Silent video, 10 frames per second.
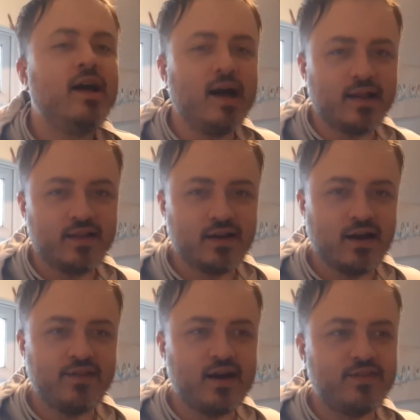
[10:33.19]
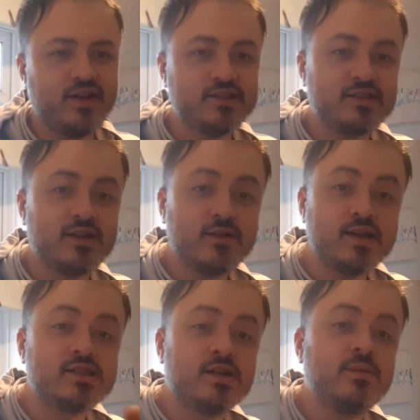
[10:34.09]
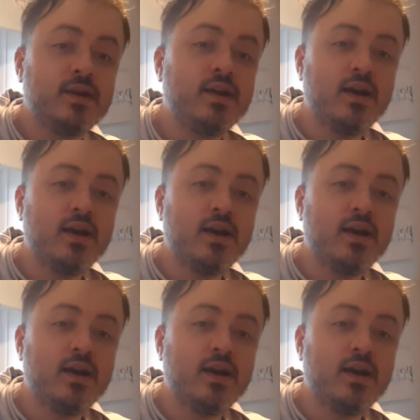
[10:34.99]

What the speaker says: anything like that, then it's, you know, it's going to be